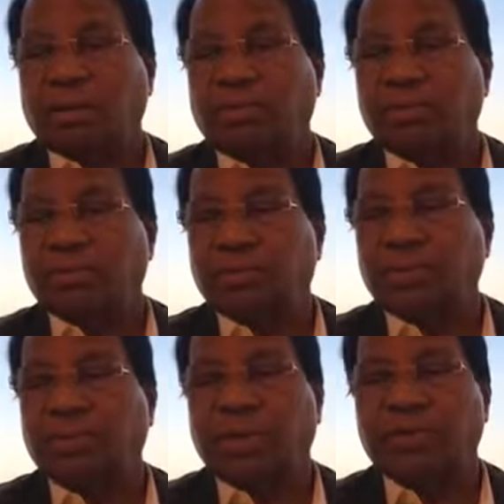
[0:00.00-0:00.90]
which will
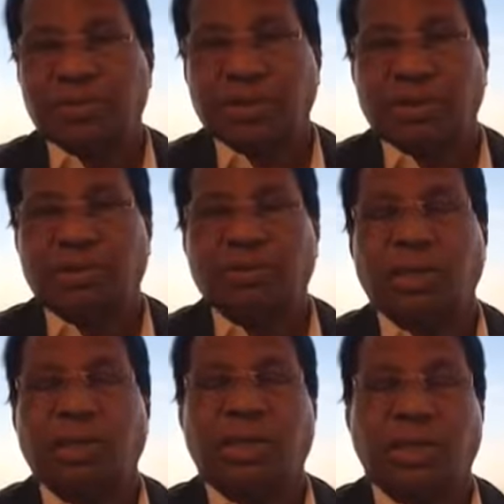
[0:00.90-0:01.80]
be beneficial to
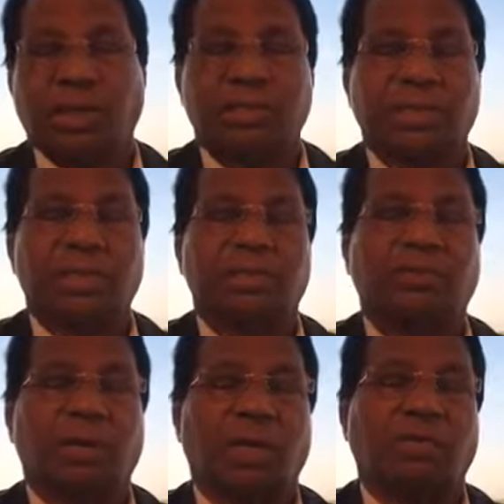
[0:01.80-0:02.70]
the youngsters who
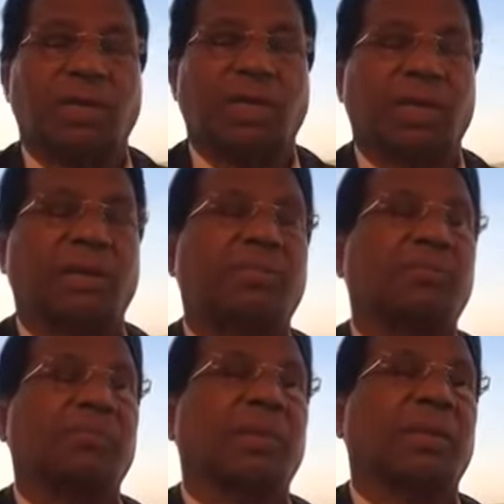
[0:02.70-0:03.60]
are living here,
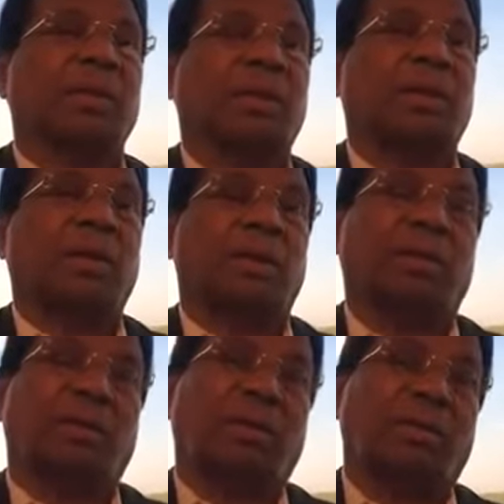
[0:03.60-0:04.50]

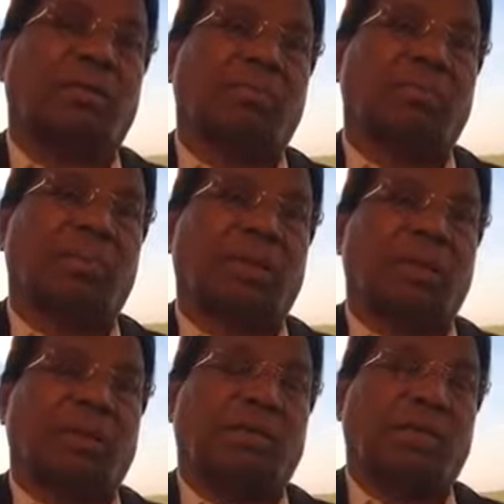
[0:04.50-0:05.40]
and
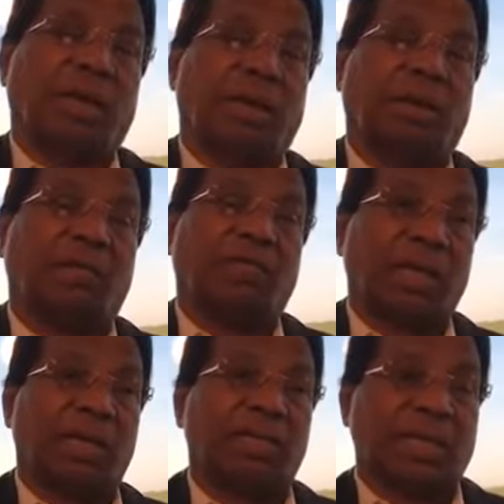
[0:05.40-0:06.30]
on
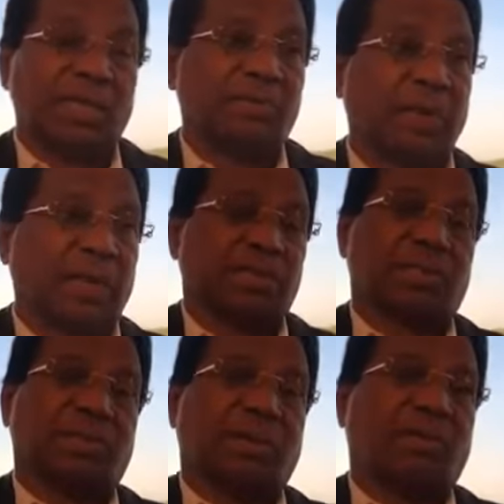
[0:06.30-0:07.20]
various
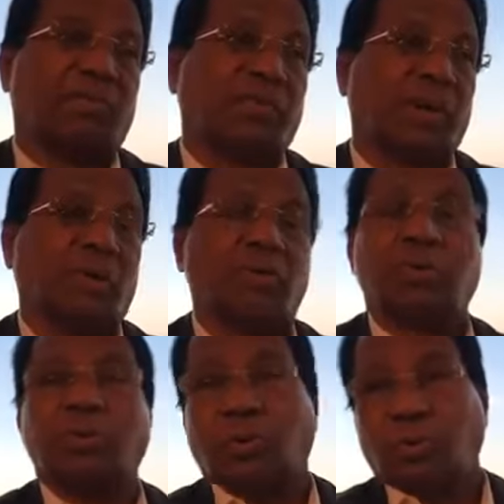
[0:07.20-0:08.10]
aspects of how to
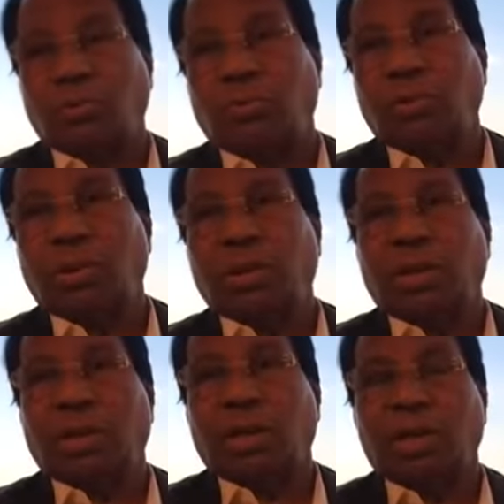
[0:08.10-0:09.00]
grow,
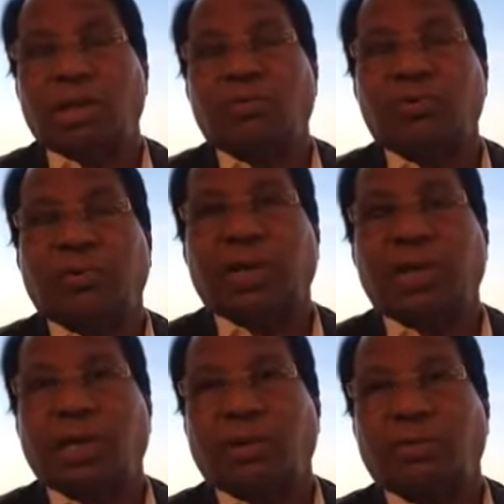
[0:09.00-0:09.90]

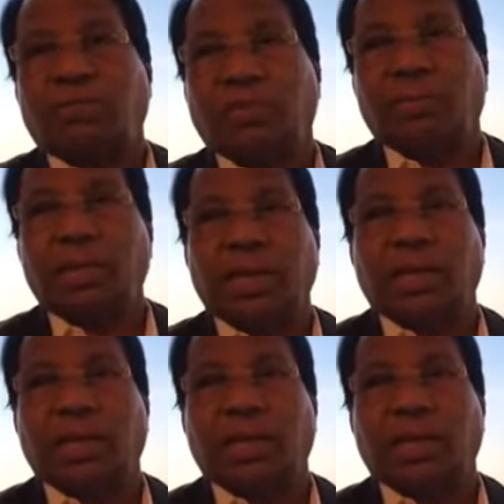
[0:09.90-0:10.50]
individually how the family